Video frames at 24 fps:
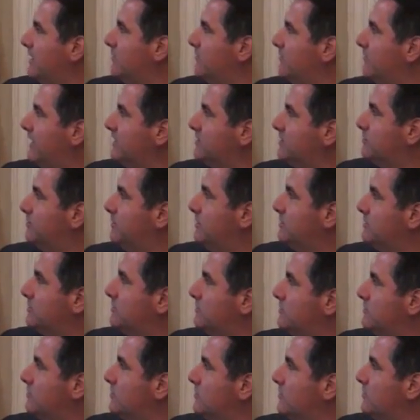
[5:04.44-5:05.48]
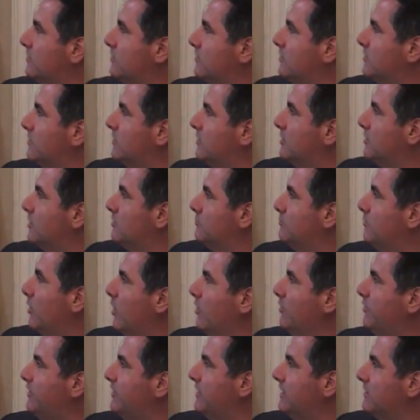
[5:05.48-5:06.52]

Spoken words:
investment both